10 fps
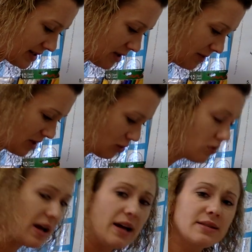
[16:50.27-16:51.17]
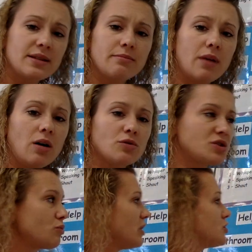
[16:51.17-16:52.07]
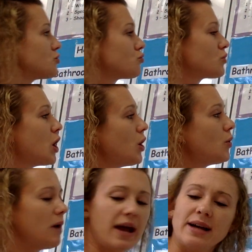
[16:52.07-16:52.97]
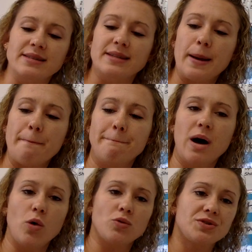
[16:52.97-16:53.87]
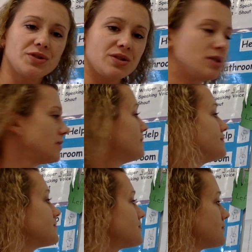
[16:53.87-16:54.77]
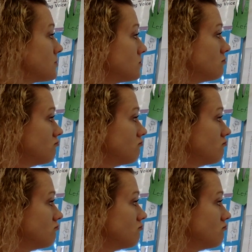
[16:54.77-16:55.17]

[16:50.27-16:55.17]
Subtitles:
And then you need to tell me who has the most. Which row has the most?